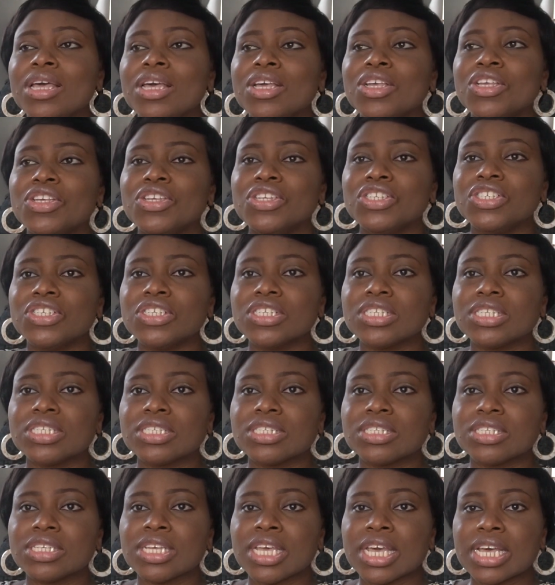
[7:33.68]
You
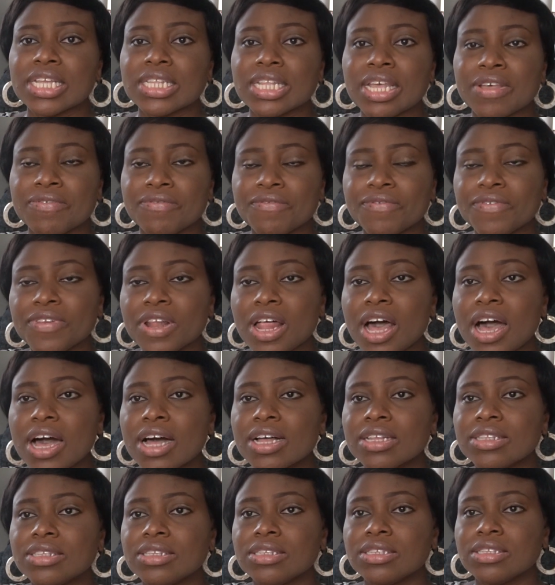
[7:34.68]
just get a
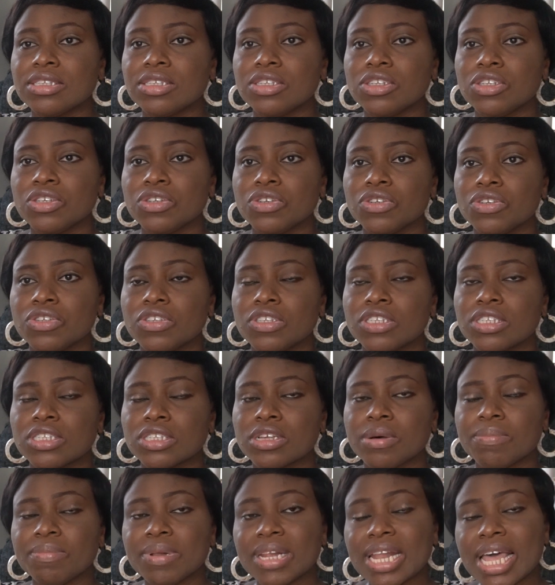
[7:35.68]
flat, you
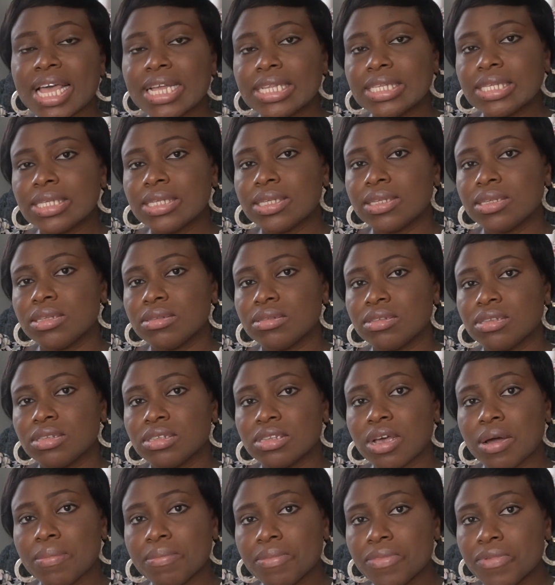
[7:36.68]
sublet
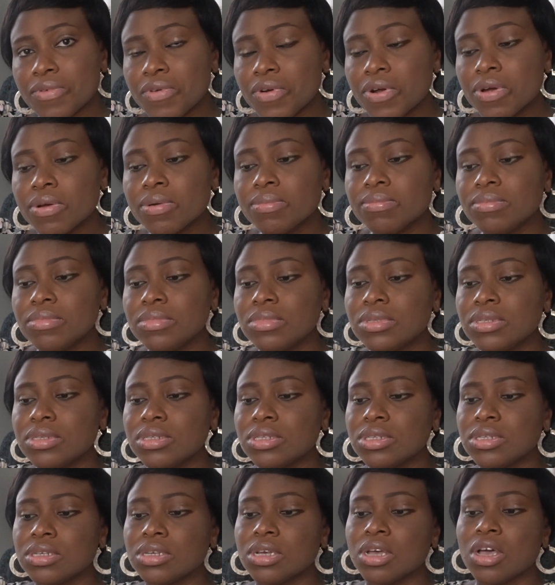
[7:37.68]
some
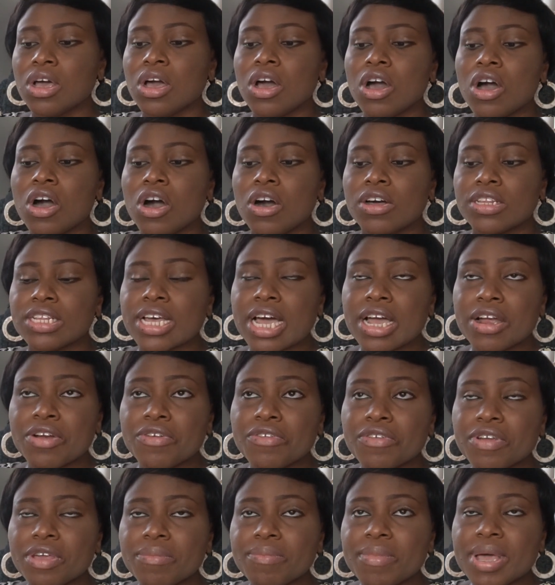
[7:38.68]
rooms on
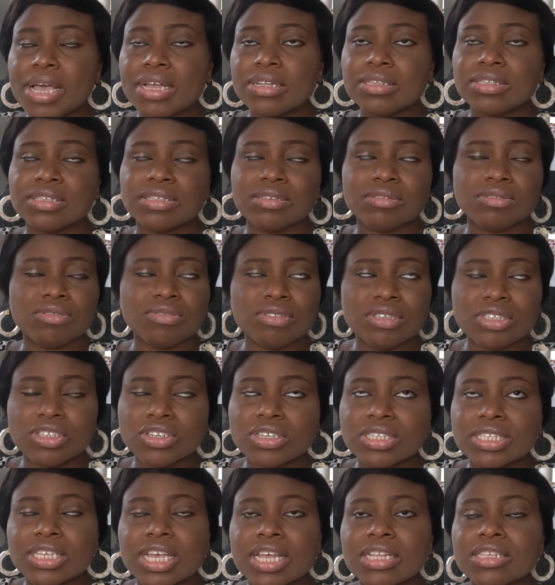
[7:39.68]
agreement, you
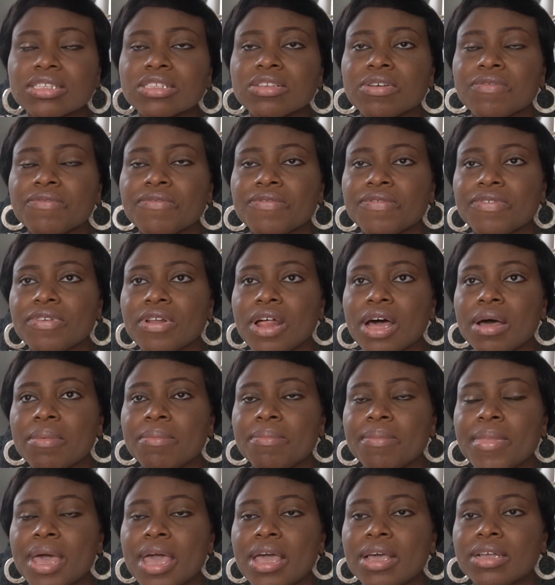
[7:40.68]
just get some
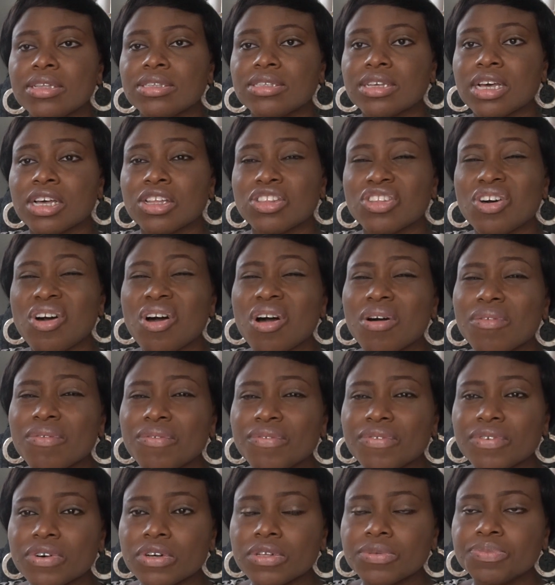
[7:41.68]
flatmates, and
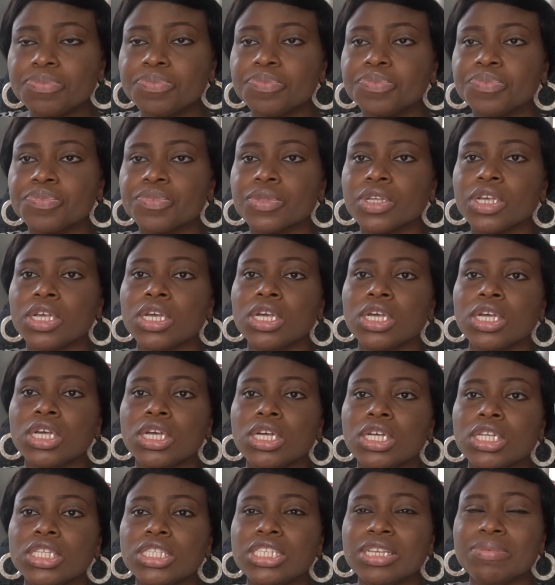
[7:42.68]
often
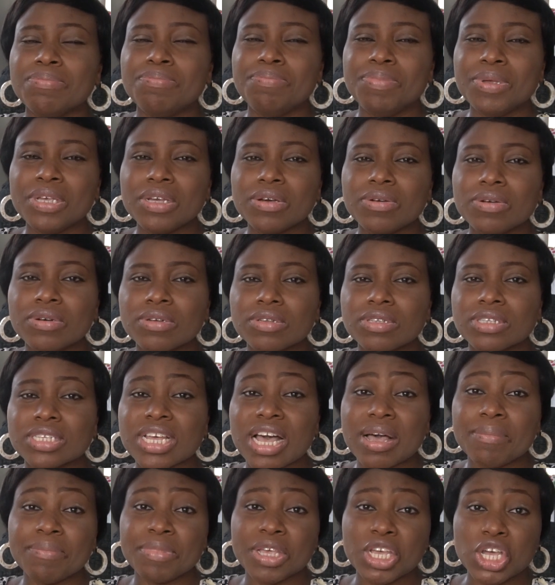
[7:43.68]
the bills
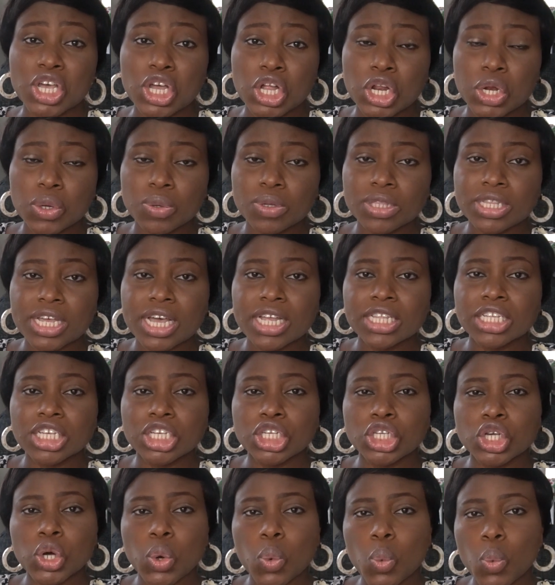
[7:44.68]
can be included in
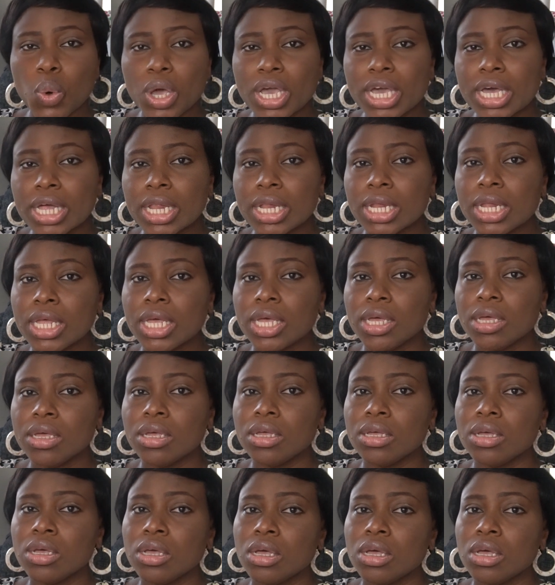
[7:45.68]
your weekly